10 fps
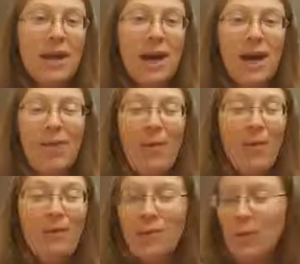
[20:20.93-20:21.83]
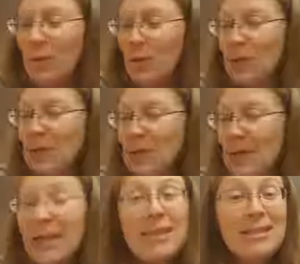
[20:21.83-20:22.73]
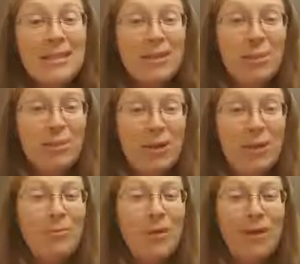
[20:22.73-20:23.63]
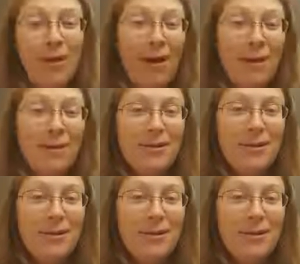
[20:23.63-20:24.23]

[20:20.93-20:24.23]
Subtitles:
out in the world, and is the supreme God.